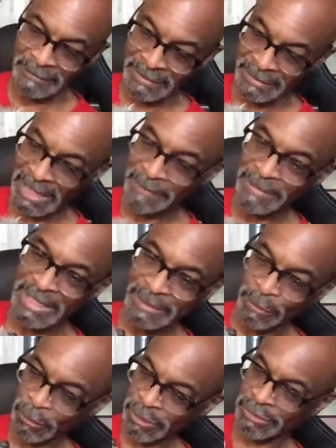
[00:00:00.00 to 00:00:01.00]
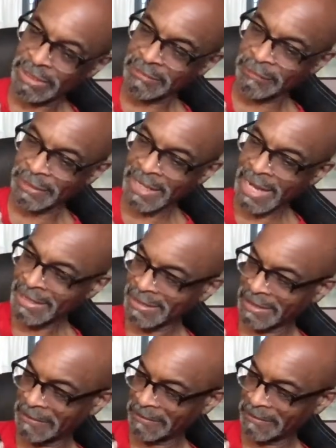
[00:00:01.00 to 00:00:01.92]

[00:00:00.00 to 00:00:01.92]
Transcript: That means more treats for Sassy.